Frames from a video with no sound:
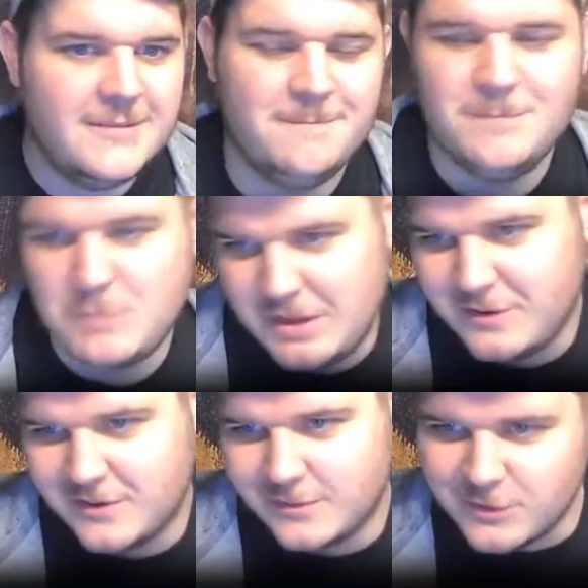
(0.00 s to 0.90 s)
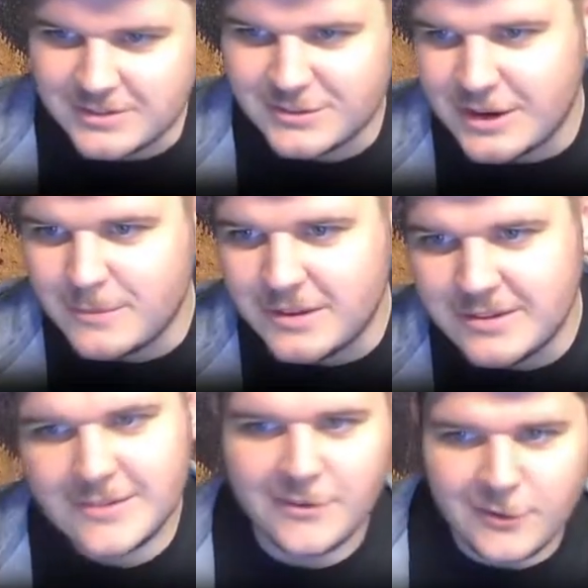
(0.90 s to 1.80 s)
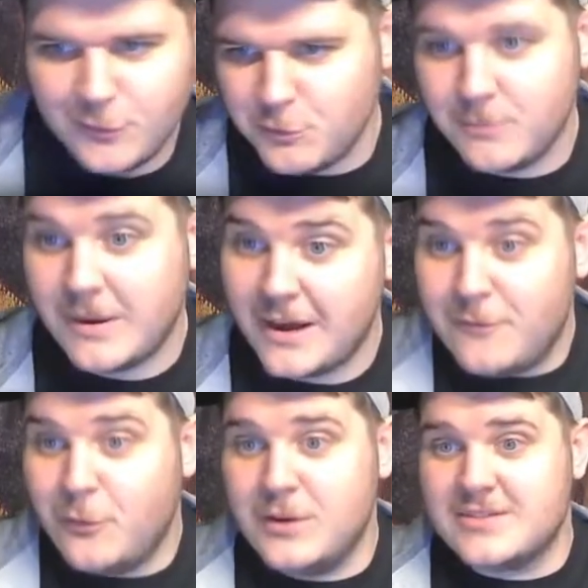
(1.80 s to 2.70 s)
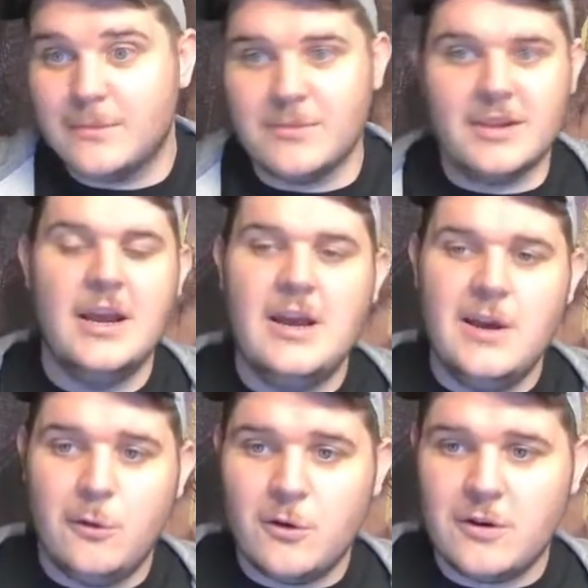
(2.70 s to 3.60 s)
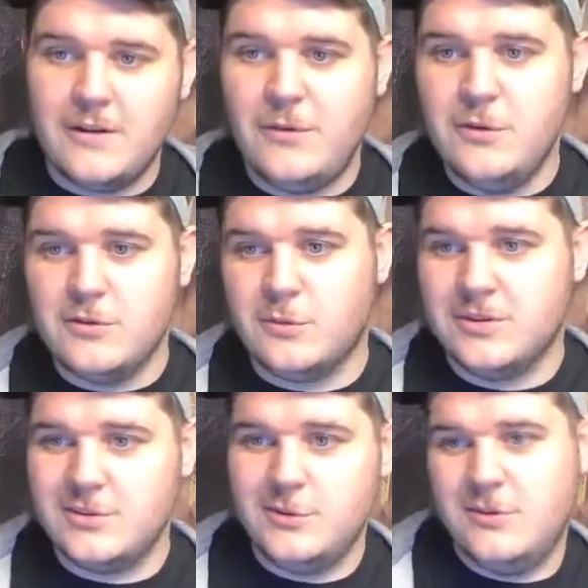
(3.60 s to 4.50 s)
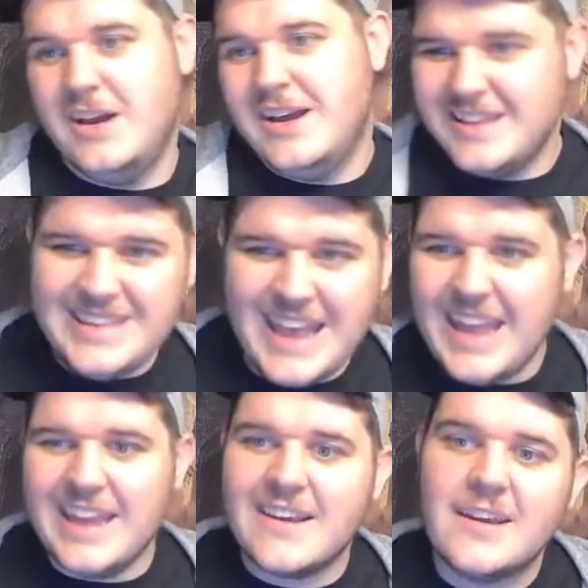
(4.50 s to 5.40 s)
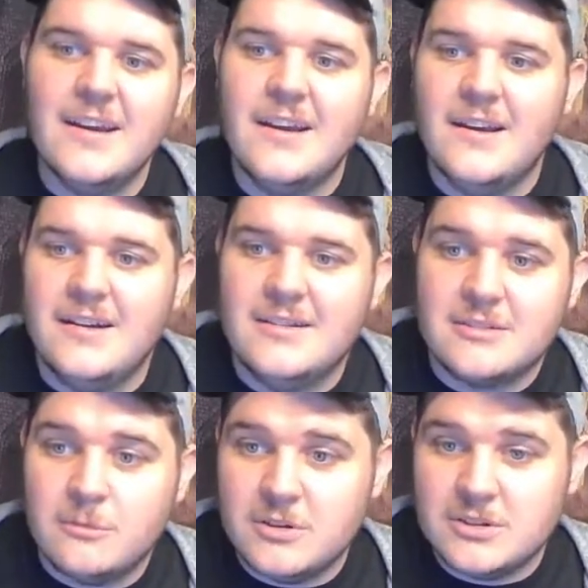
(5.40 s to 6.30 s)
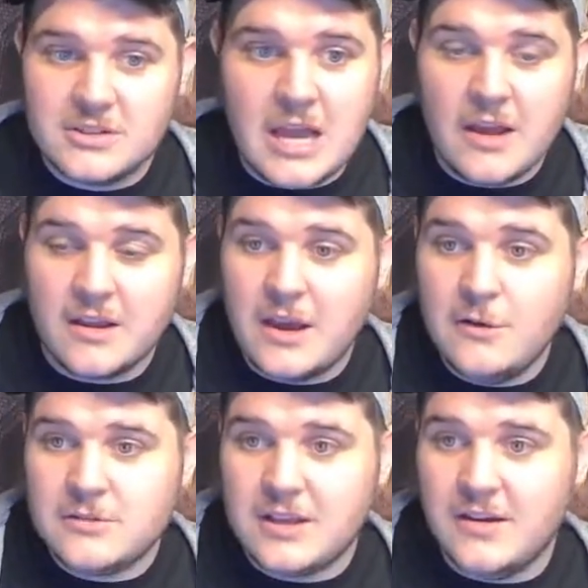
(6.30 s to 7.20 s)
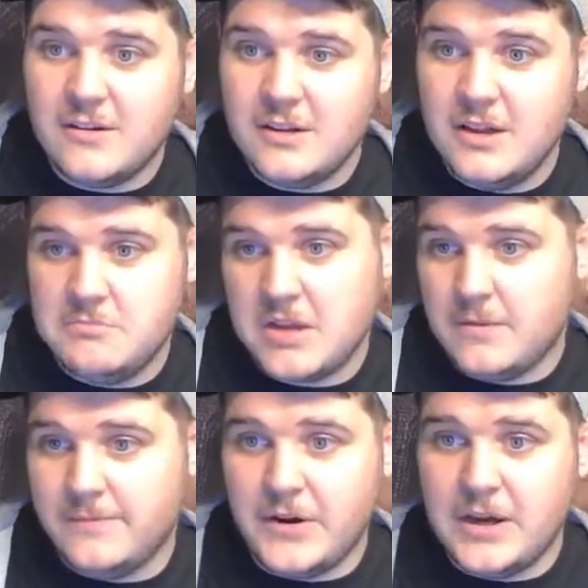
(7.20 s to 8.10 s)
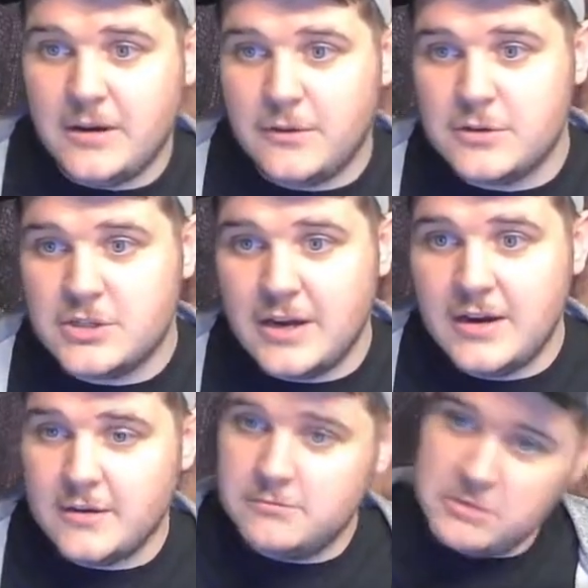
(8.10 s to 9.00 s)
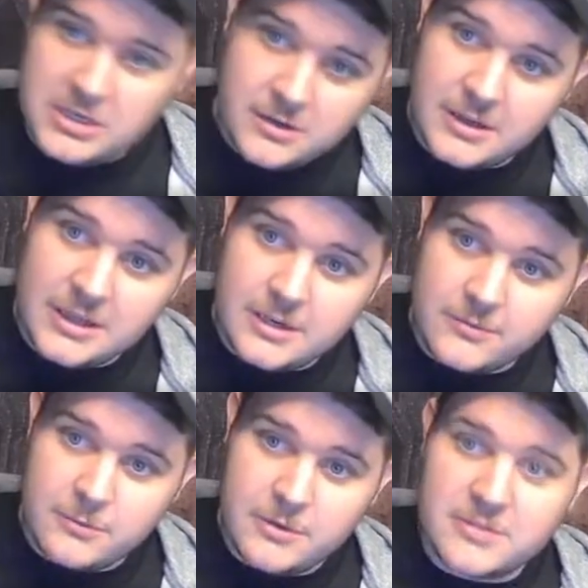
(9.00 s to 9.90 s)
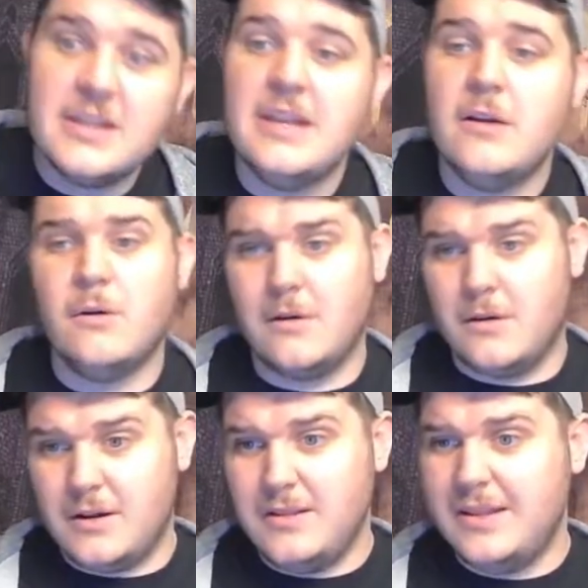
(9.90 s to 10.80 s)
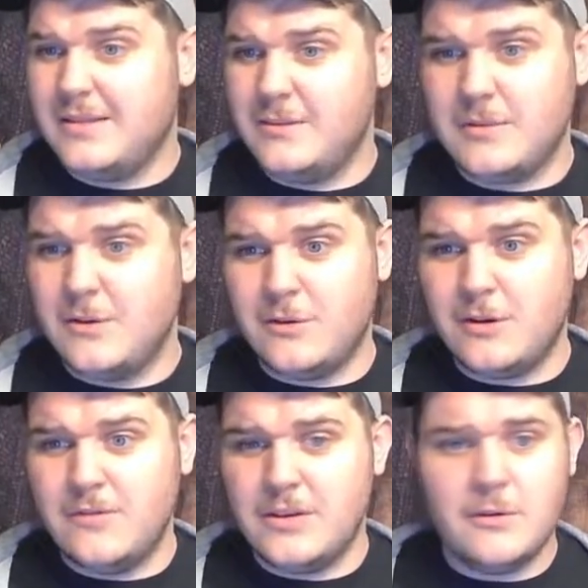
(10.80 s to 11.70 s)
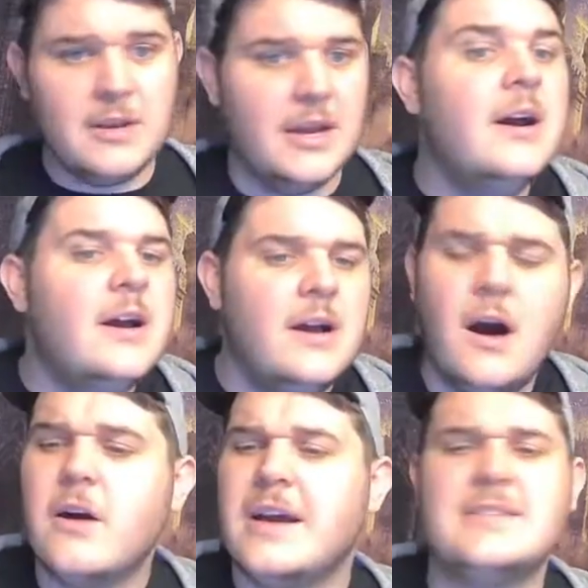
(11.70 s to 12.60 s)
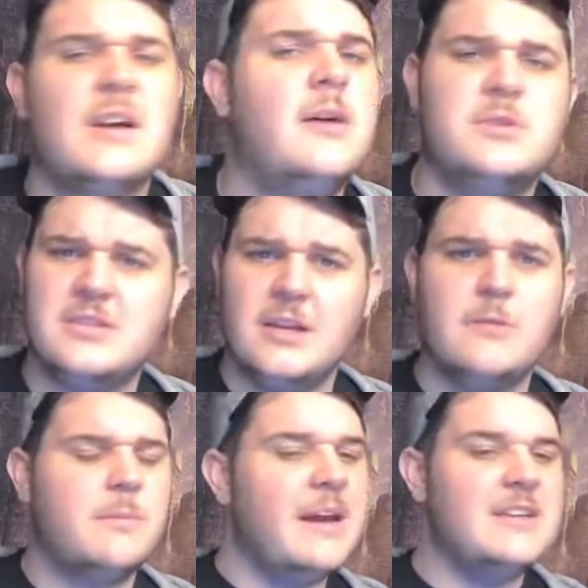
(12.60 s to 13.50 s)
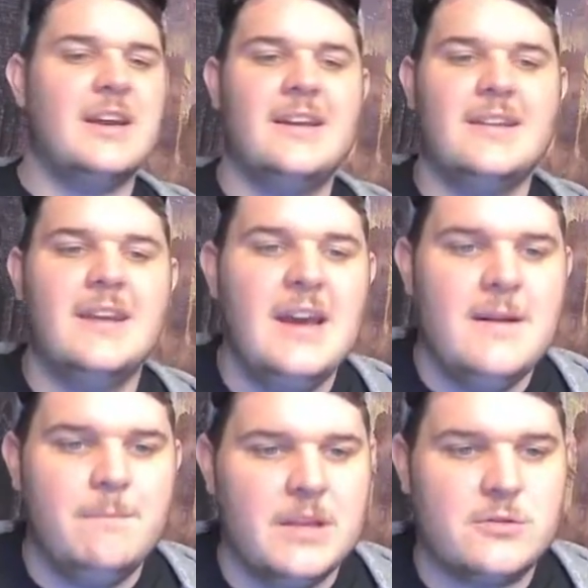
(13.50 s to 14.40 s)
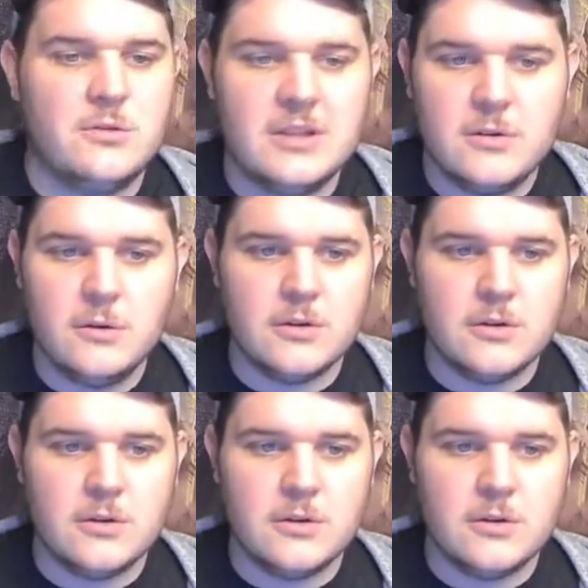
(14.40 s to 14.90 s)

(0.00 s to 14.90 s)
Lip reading: Depending on what the trap is, you might avoid something. Or if you just want to yank someone's coattail, make them fall out of their chair and not get up from your seat, or let them know you're even doing it. All kinds of options here with Mage Hand. It's really cool.